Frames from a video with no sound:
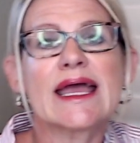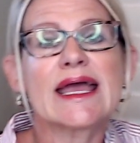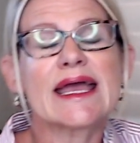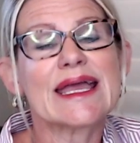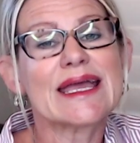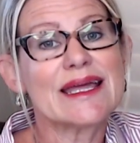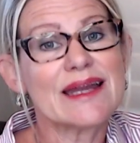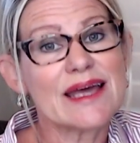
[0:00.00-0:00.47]

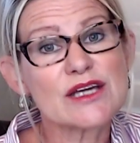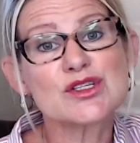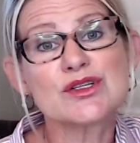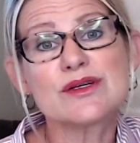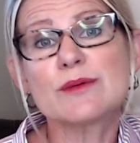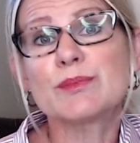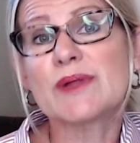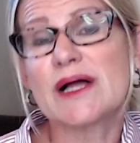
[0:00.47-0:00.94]
It actually
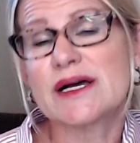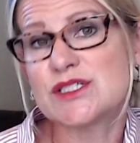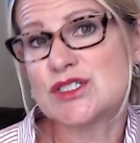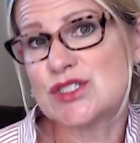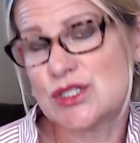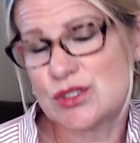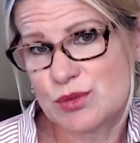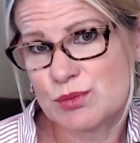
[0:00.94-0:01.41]
applies
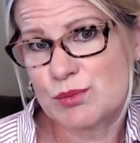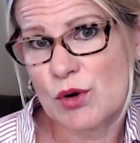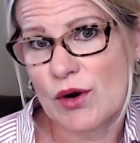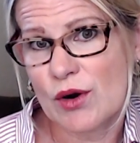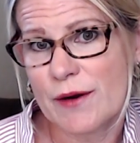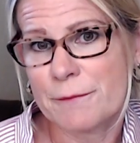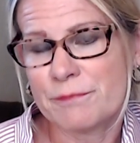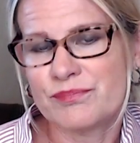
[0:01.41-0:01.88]
to you
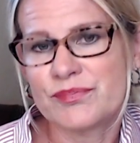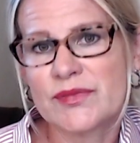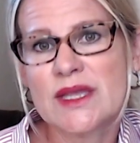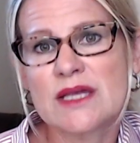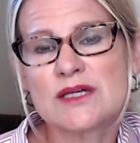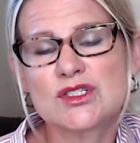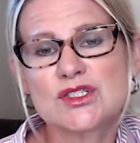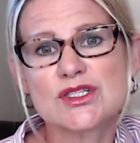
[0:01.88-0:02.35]
more.
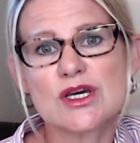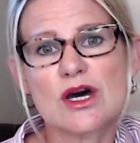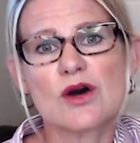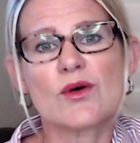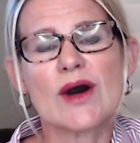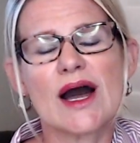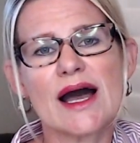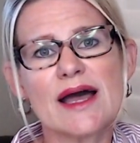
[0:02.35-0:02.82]
So
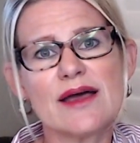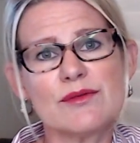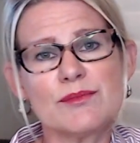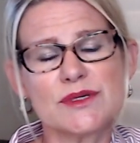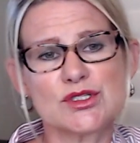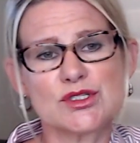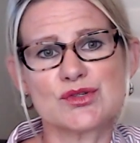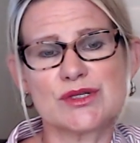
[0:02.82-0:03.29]
I am a
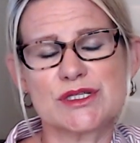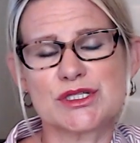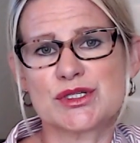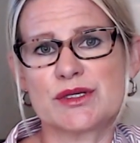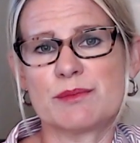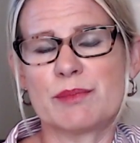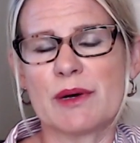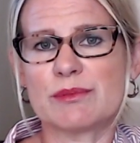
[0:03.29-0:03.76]
traditionally
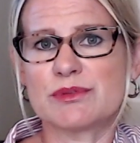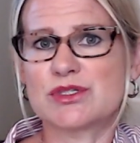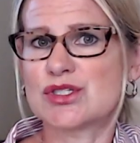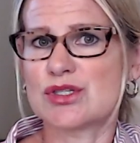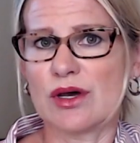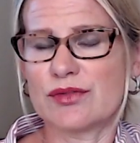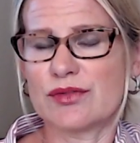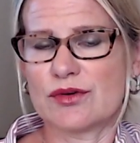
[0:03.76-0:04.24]
published
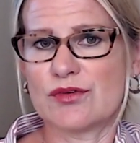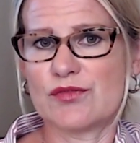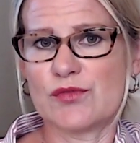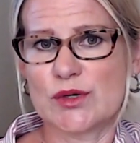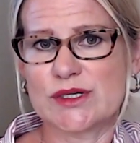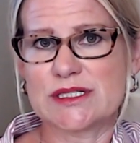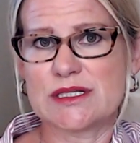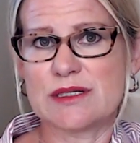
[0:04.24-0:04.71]
author of
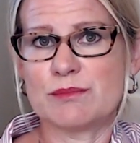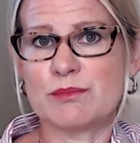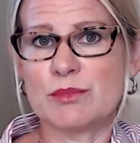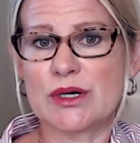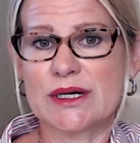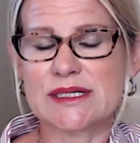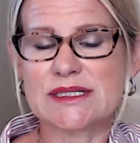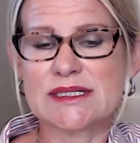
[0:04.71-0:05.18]
14
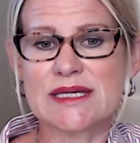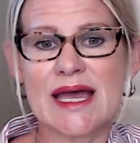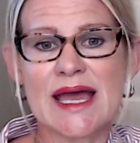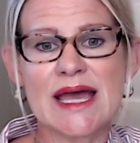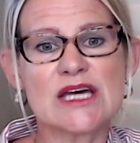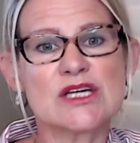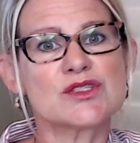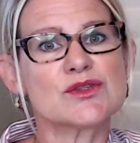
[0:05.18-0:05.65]
books.
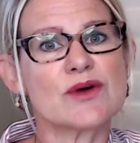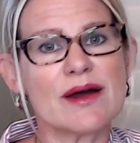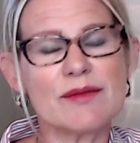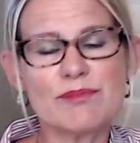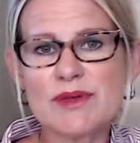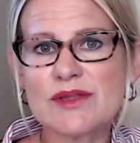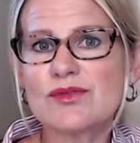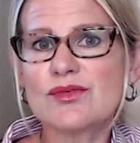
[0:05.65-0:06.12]
So I've
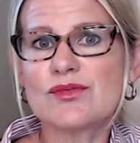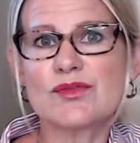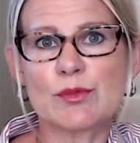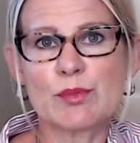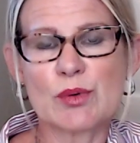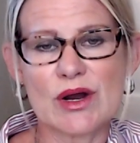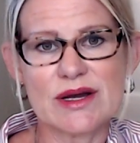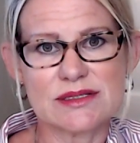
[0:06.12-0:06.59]
been through the
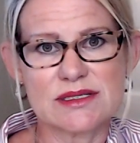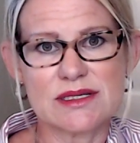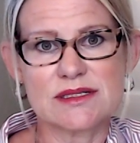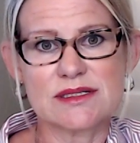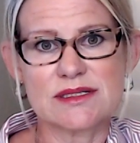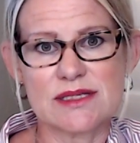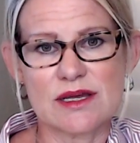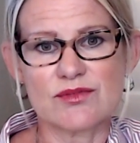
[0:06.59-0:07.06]
process
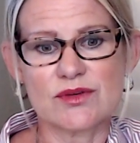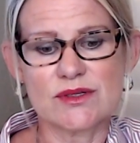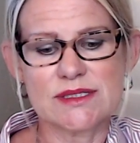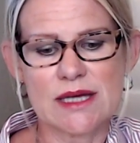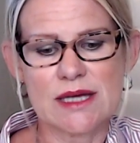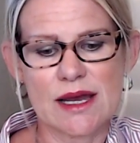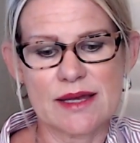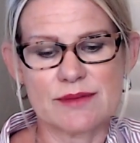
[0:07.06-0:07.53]
several
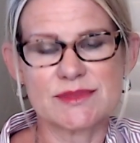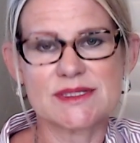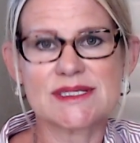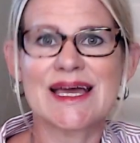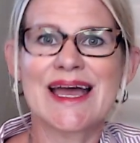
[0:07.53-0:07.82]
times.